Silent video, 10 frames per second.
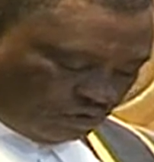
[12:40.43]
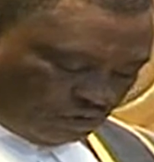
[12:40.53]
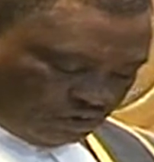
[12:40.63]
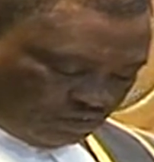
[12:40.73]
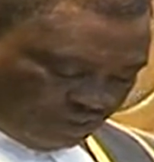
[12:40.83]

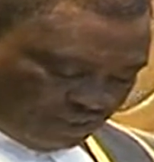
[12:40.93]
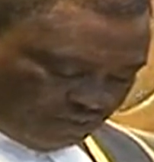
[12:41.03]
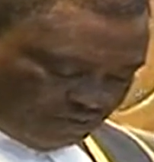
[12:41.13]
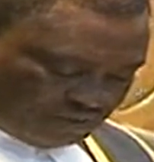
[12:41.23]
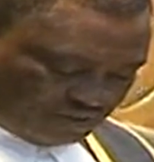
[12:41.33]
all the pending
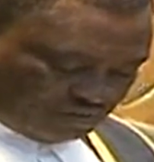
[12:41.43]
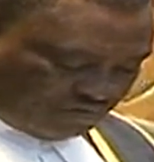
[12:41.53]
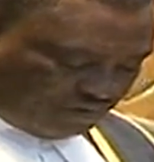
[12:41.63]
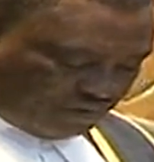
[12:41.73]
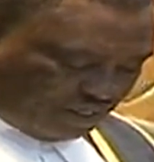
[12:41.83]
business
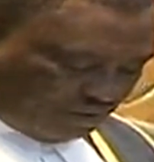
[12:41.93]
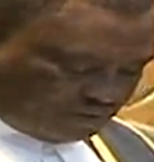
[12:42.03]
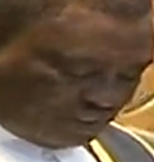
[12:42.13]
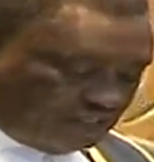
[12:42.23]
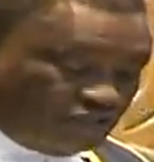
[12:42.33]
before the
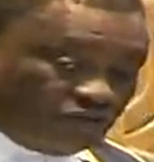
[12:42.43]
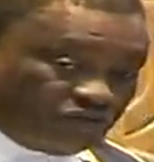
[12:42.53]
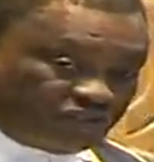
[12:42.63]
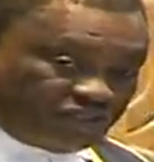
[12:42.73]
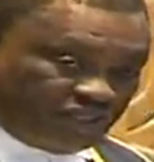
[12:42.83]
House
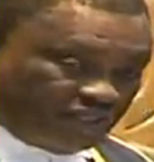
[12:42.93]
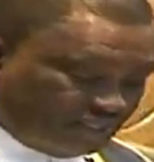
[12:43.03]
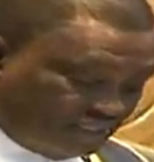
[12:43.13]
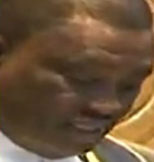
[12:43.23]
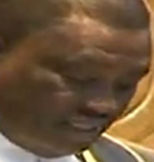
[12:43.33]
adjourns
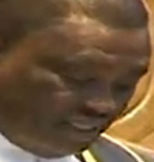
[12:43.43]
sine